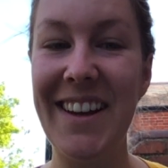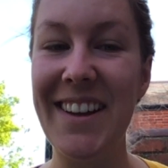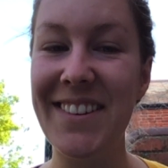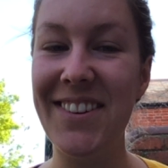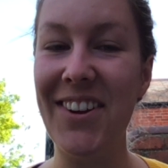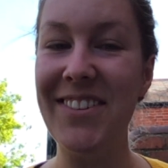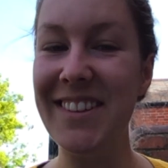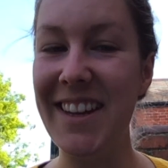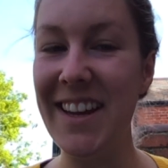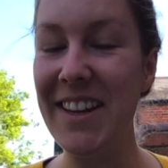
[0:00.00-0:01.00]
So
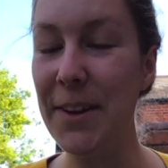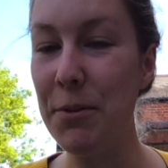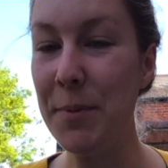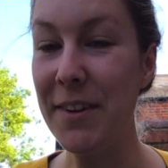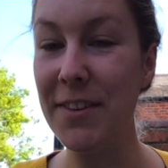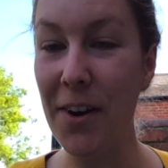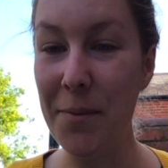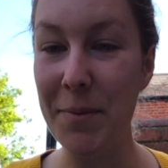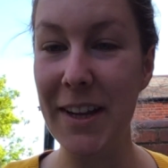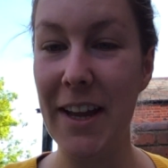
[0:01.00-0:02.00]
today you will be
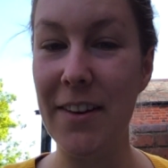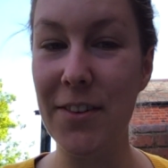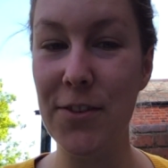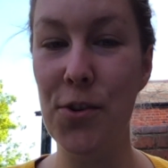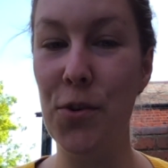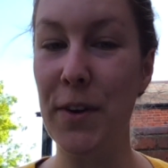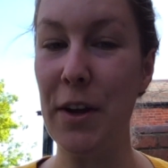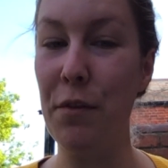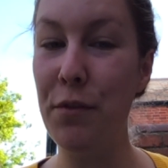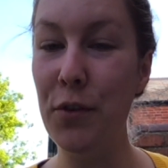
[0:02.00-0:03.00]
sampling and scoring
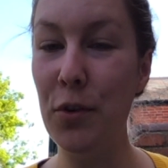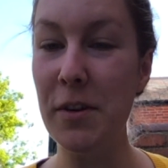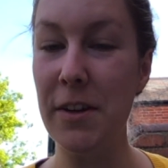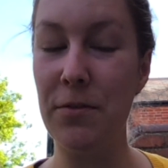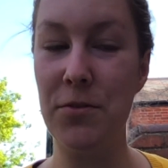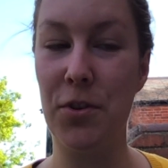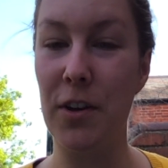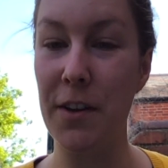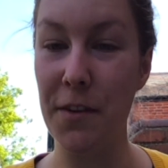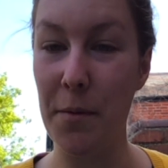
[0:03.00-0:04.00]
4 different
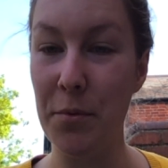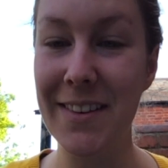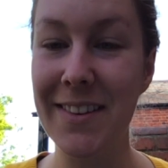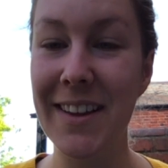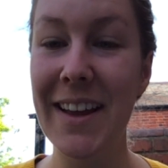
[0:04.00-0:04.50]
chocolate samples